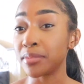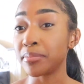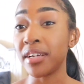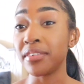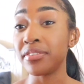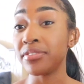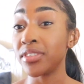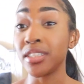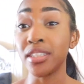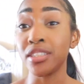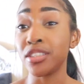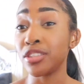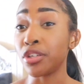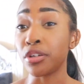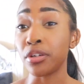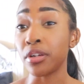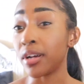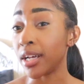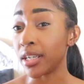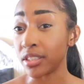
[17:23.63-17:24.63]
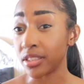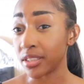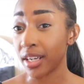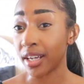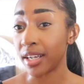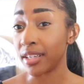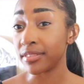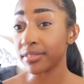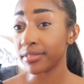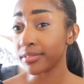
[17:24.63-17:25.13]
my feelings don't know how to
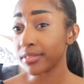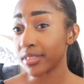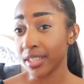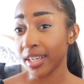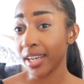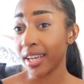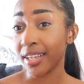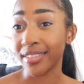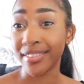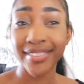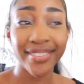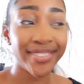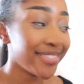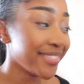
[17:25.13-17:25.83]
drive, okay?